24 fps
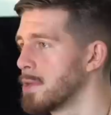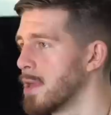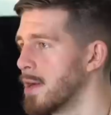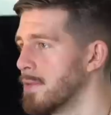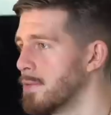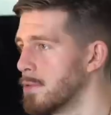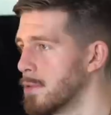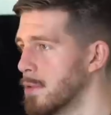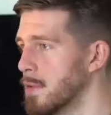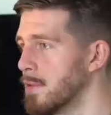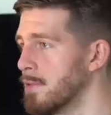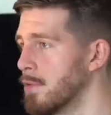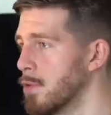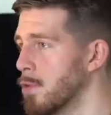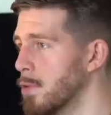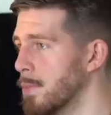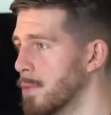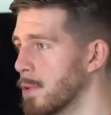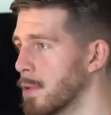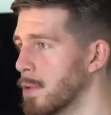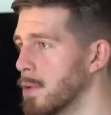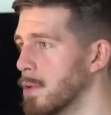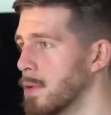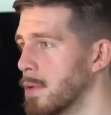level of
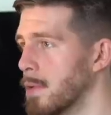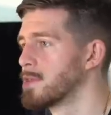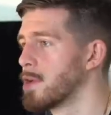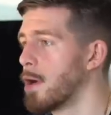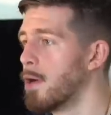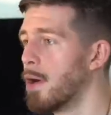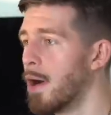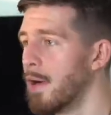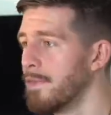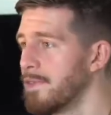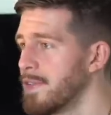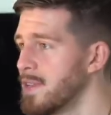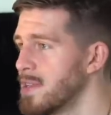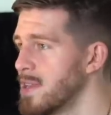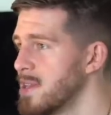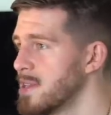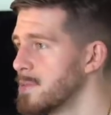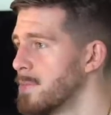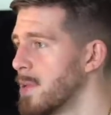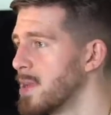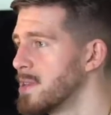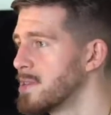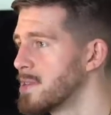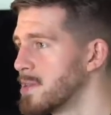hooper. So hopefully
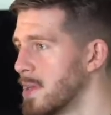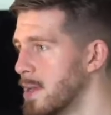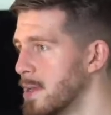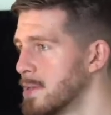these made sense